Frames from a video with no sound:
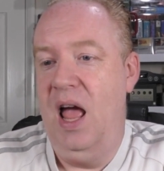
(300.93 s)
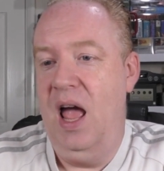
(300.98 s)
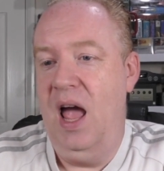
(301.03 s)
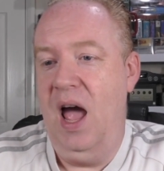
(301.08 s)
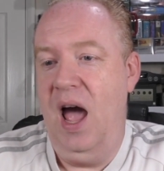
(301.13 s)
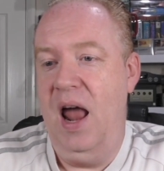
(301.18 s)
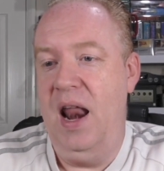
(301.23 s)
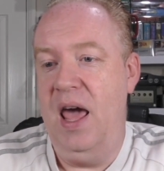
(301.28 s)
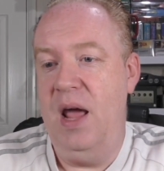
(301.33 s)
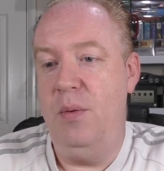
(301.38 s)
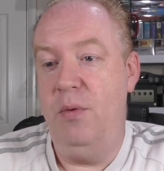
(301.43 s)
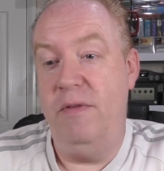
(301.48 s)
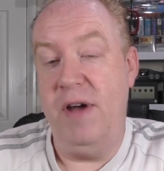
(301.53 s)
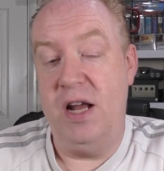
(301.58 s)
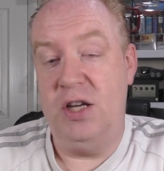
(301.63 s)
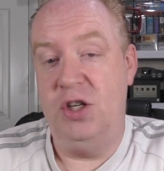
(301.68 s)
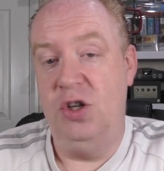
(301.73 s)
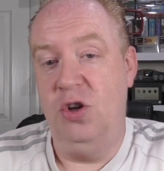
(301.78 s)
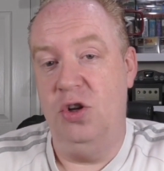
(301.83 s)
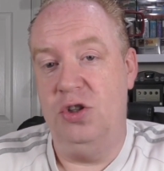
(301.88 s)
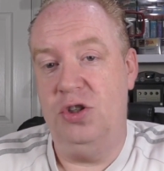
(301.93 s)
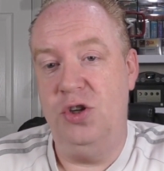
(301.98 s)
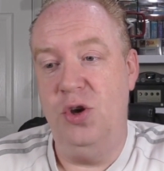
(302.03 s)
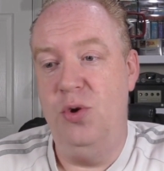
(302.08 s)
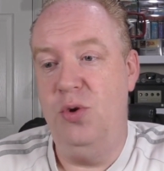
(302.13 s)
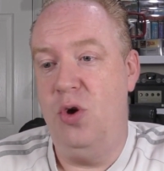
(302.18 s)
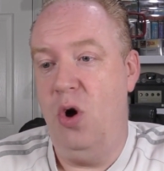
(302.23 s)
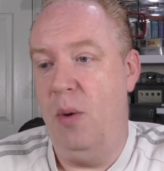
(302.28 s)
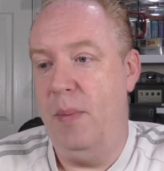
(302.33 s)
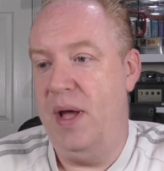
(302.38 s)
And then we've actually got
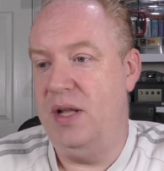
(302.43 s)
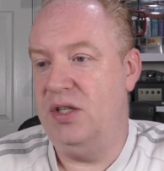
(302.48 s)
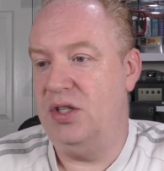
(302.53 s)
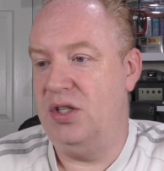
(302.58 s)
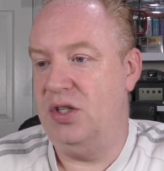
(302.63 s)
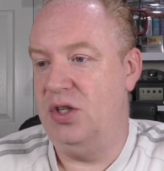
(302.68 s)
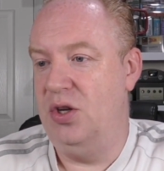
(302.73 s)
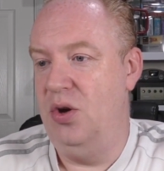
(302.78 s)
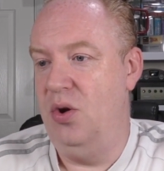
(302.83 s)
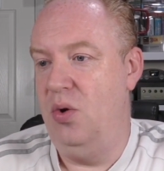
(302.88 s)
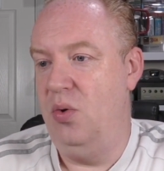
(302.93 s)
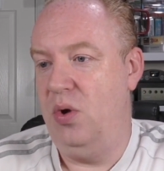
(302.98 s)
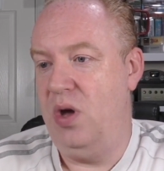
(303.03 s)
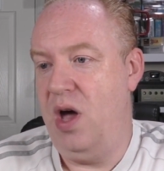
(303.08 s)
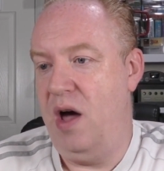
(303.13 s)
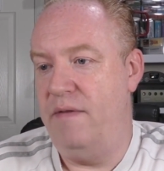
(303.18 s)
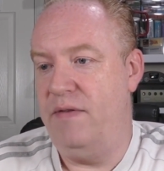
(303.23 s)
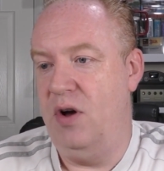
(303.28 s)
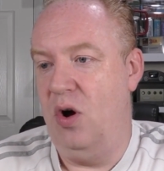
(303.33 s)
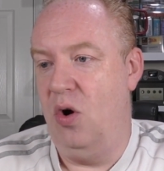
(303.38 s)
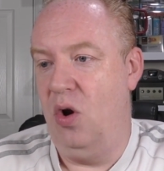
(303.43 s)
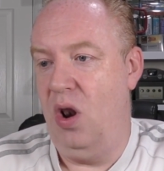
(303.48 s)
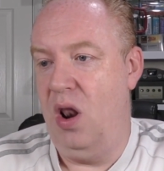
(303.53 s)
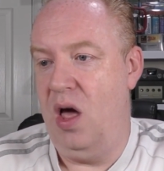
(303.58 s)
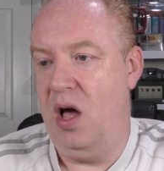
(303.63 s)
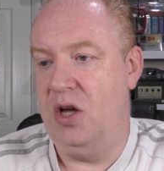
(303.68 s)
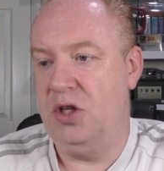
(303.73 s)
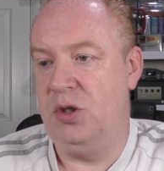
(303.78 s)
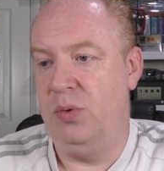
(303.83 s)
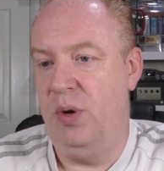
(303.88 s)
2 comments to cover on
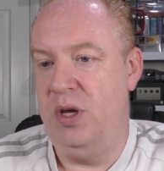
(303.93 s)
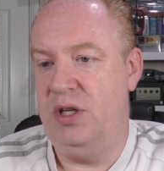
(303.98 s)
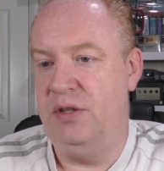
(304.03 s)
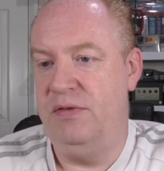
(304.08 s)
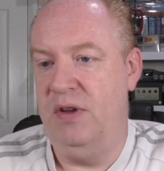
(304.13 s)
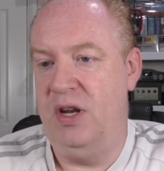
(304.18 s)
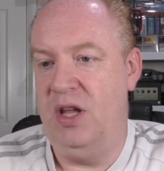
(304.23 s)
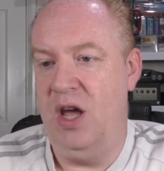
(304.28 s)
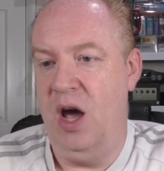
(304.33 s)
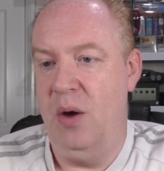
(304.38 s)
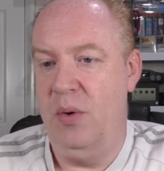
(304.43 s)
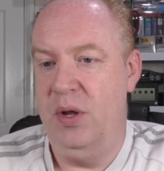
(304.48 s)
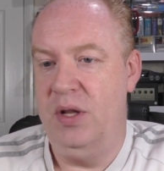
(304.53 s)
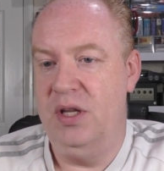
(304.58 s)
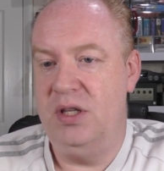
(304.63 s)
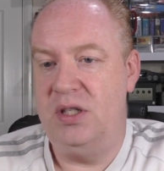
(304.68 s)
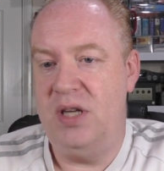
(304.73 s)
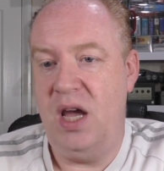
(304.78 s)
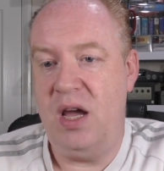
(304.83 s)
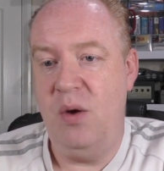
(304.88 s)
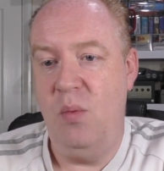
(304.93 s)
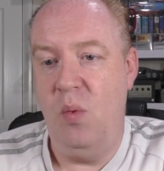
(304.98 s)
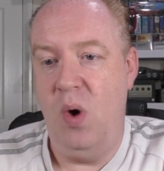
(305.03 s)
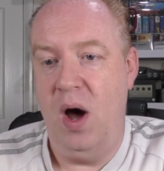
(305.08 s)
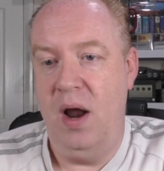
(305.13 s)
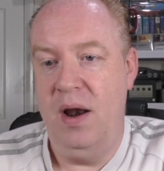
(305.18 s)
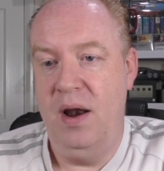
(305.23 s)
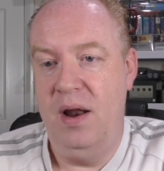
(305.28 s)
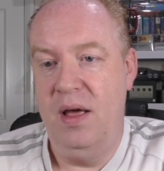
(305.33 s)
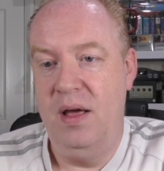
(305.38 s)
last week's video. And the second
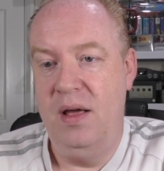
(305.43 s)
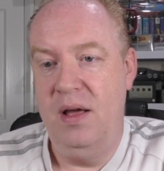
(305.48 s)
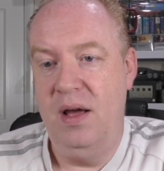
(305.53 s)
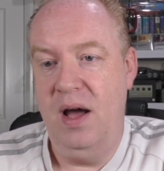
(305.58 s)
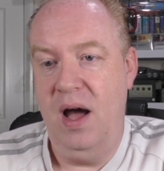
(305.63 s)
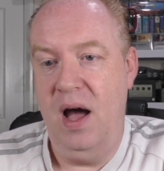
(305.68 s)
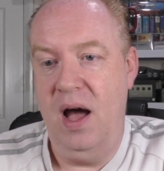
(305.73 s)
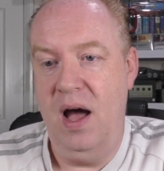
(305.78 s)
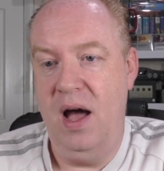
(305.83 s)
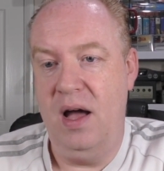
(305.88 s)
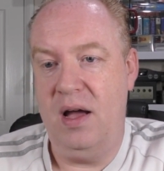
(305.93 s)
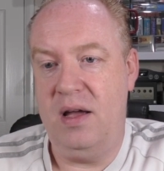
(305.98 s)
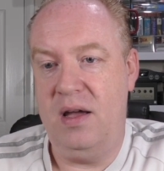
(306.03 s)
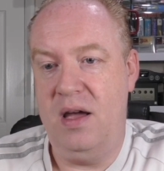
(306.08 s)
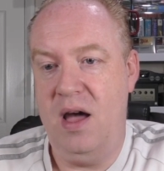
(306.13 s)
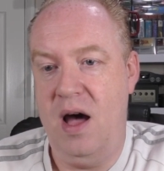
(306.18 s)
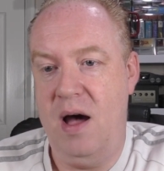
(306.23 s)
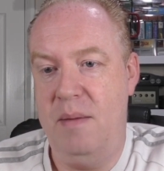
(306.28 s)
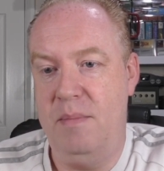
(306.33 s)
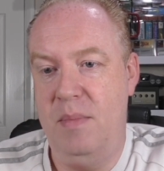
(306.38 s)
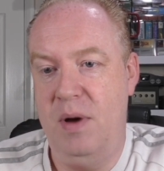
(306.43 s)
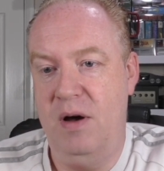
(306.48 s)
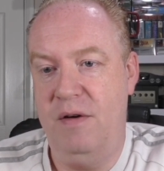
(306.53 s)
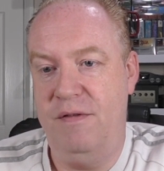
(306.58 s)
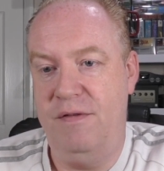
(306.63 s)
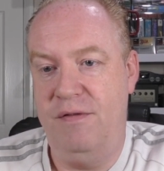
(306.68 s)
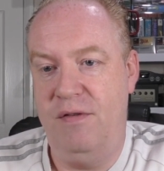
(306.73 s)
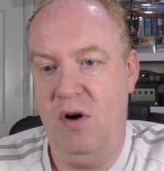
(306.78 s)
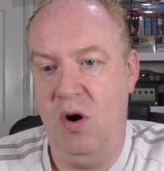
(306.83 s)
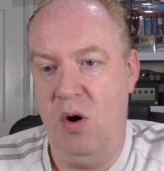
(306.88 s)
one come
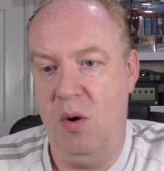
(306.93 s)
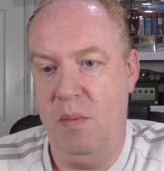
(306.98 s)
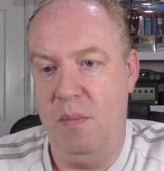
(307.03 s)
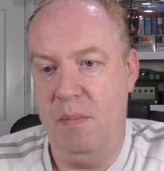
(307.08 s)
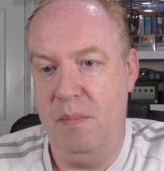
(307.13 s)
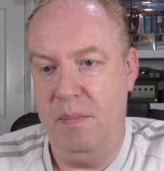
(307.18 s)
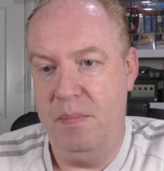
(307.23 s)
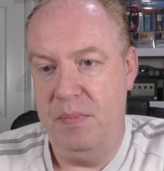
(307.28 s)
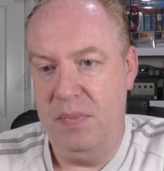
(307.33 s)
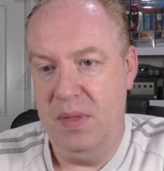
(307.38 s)
from